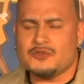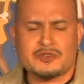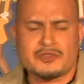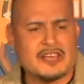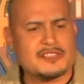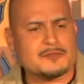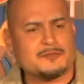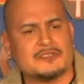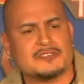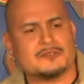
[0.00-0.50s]
you
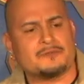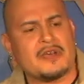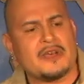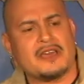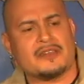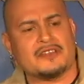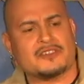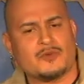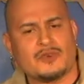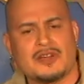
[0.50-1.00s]
can't speak
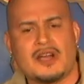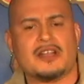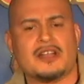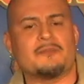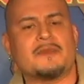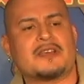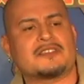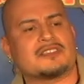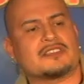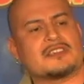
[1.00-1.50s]
Spanish, what kind
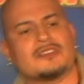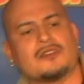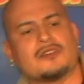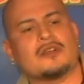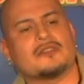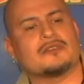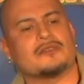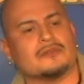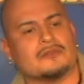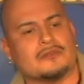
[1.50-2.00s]
of Mexican
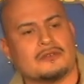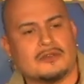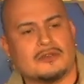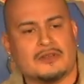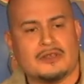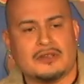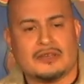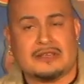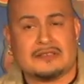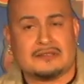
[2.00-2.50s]
are you?
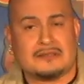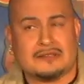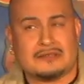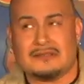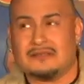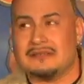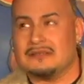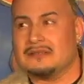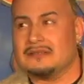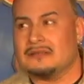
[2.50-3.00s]
I said,
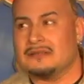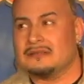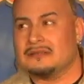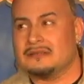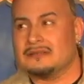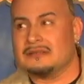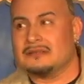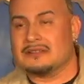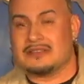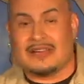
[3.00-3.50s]

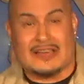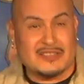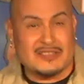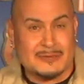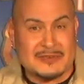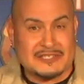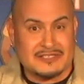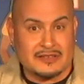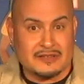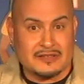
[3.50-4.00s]
kind of
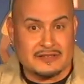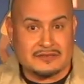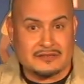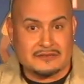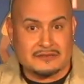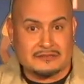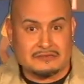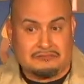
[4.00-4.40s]
speaks English? He